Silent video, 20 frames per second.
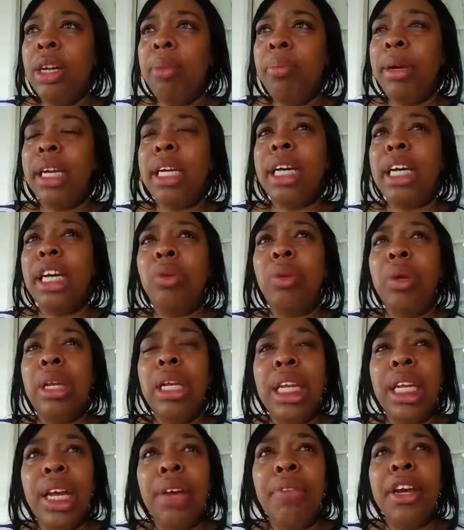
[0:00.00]
Because we
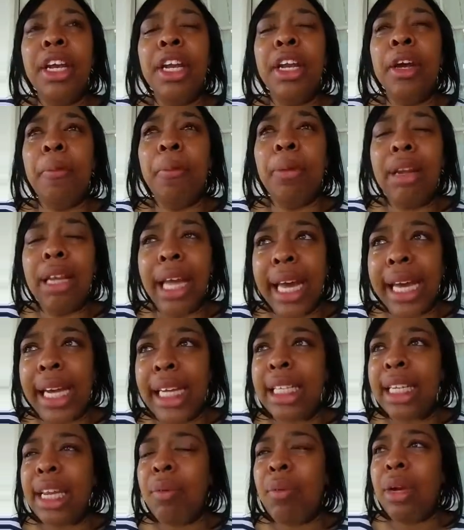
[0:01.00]
live in a
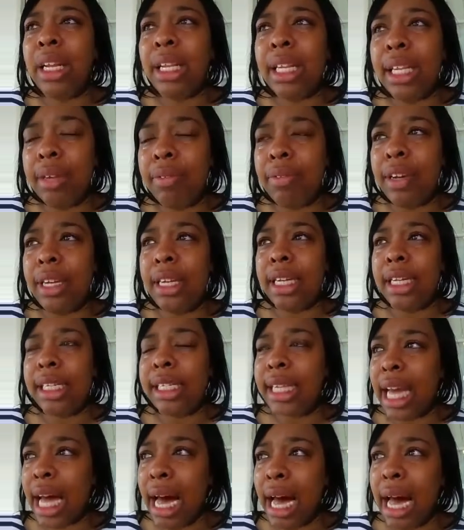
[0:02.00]
place and we live in a
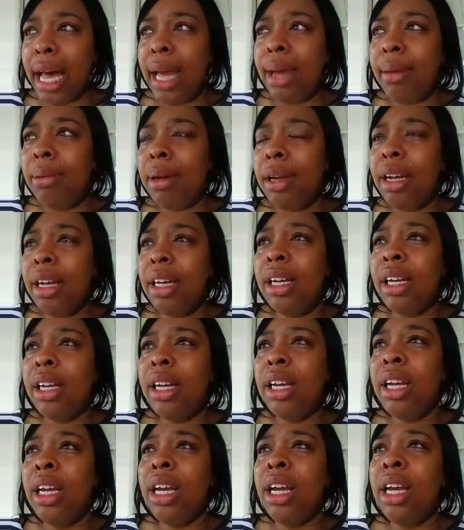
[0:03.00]
time
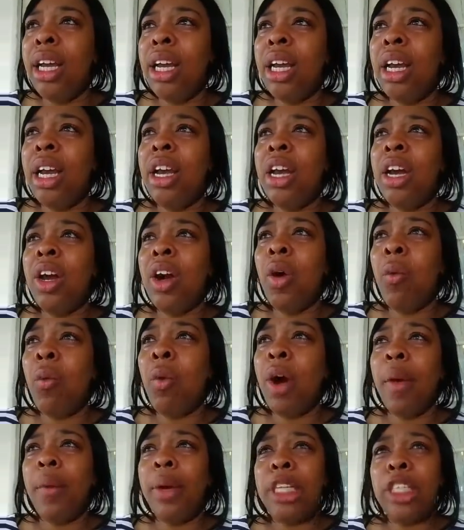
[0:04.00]

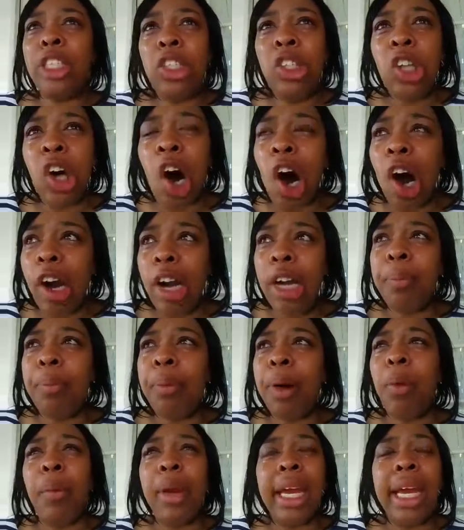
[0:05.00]
where it's dark,
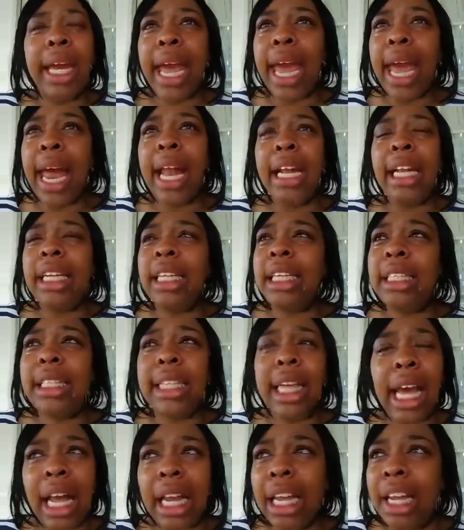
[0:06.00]
but we can't
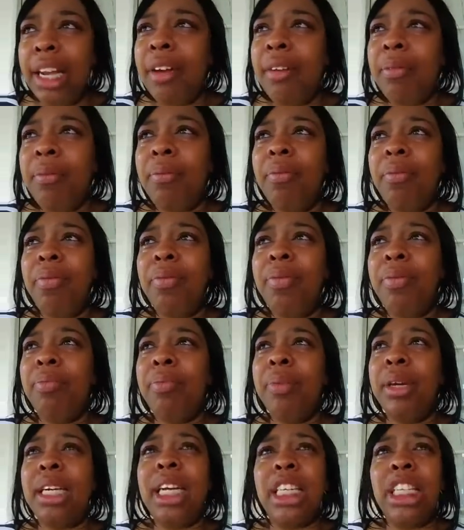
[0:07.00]
tell it
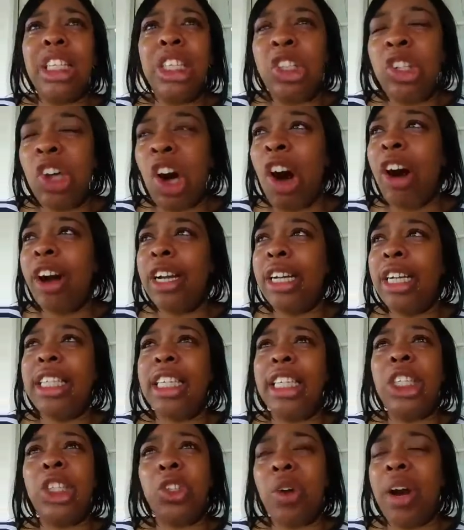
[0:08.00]
because darkness
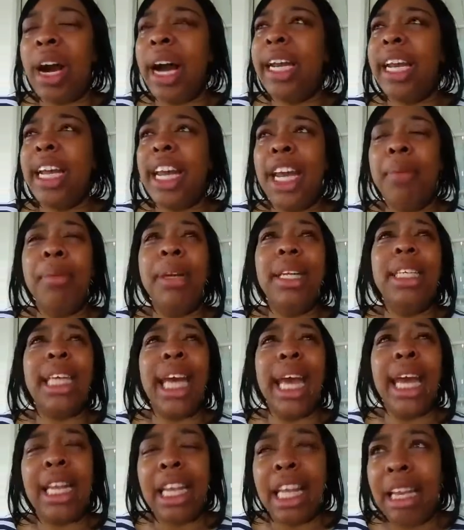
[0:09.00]
is trying to
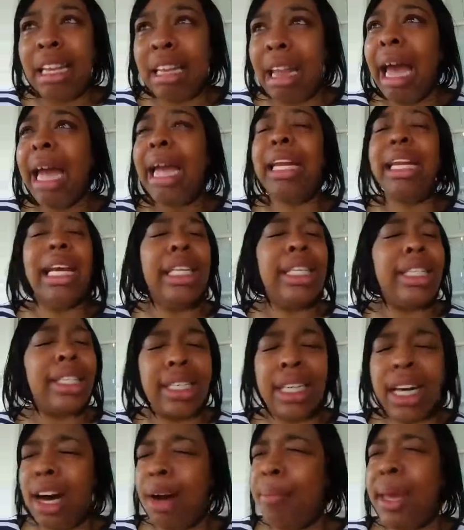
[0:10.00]
imitate the light that's
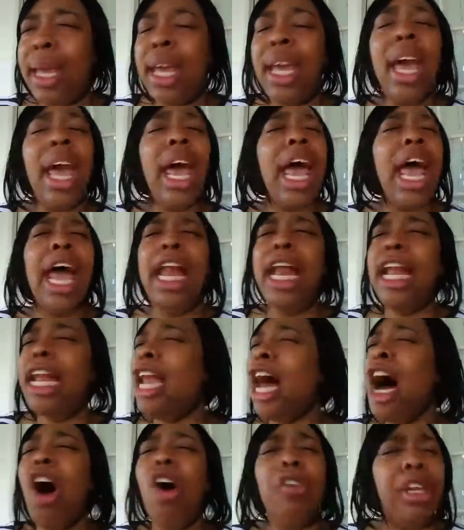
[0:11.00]
coming and it
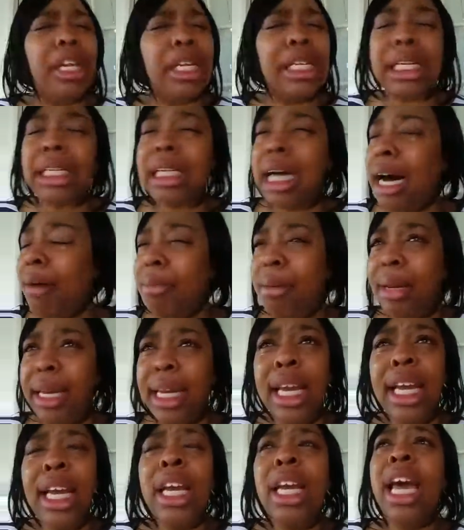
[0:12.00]
knows it's coming.
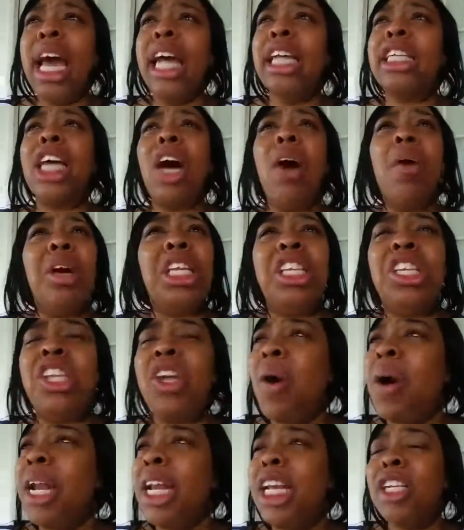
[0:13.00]
And so it's
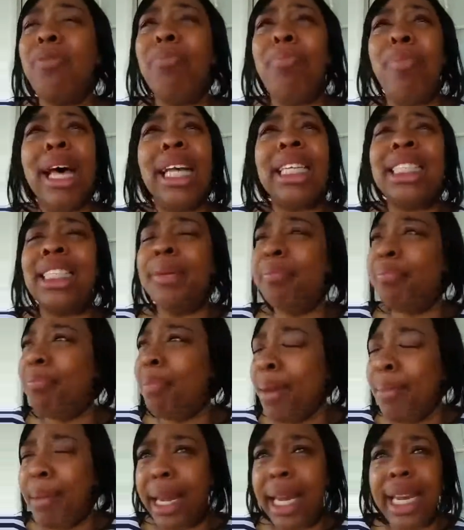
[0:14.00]
doing its best to
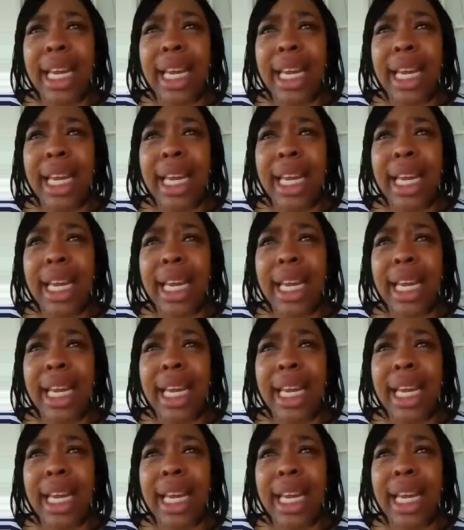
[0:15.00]
mimic